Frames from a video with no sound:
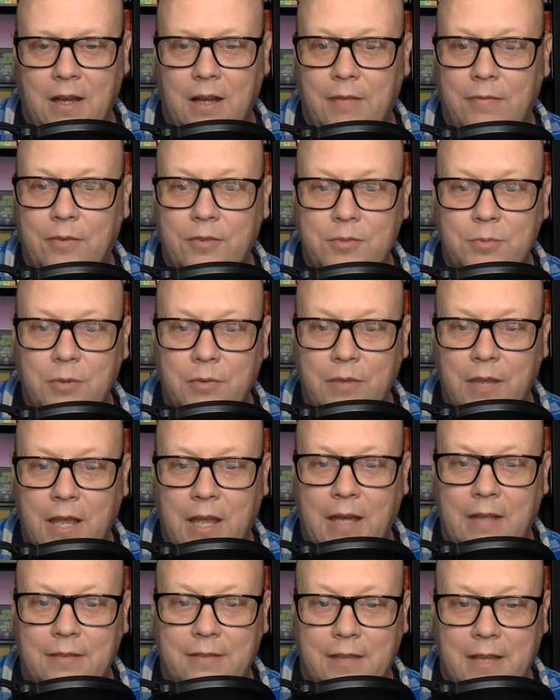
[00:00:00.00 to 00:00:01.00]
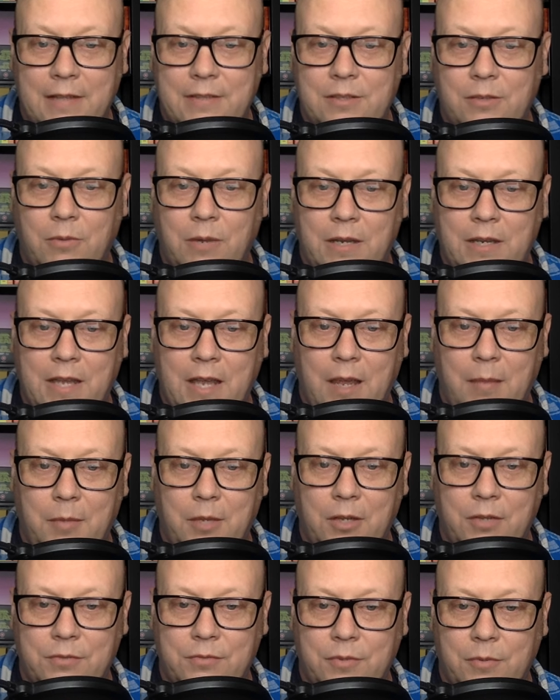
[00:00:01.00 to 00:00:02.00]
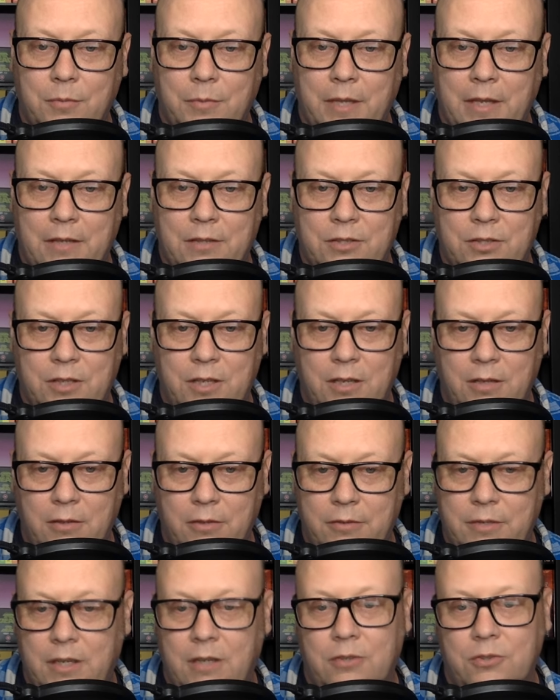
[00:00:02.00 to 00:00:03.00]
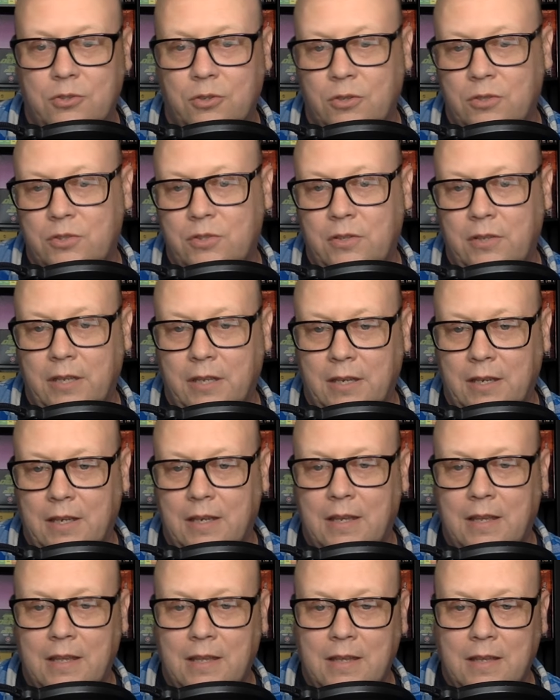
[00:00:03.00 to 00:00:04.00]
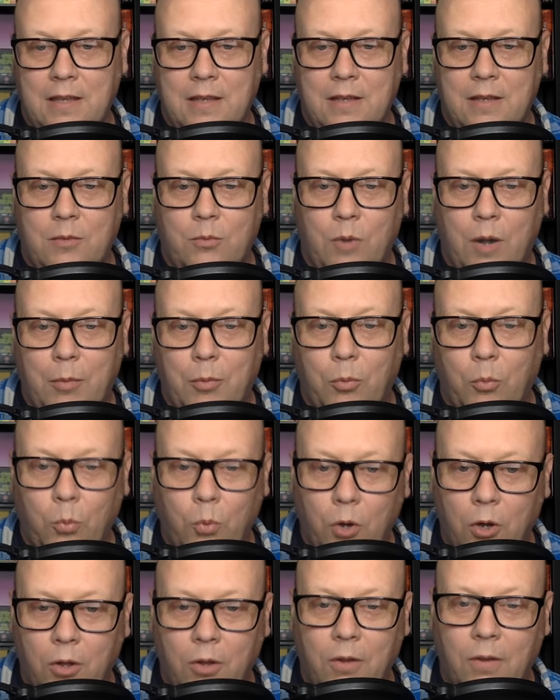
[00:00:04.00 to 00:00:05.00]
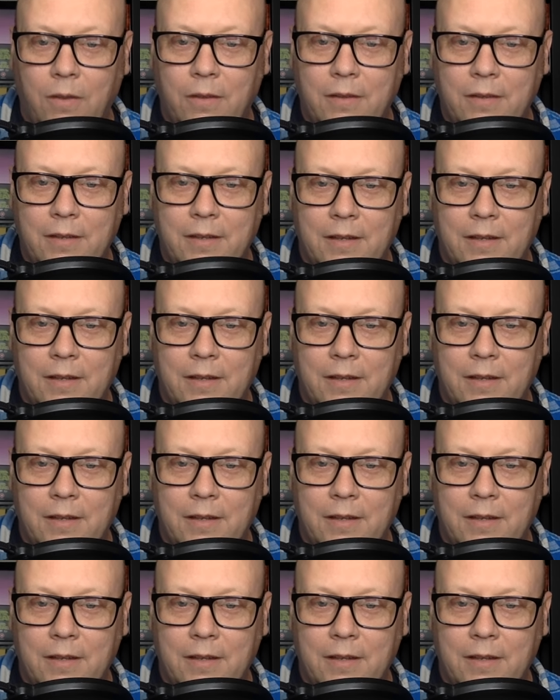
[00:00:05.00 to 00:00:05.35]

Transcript: First movie has lots of great cameos from like Shaquille O'Neal, George Clinton, Robert Wool.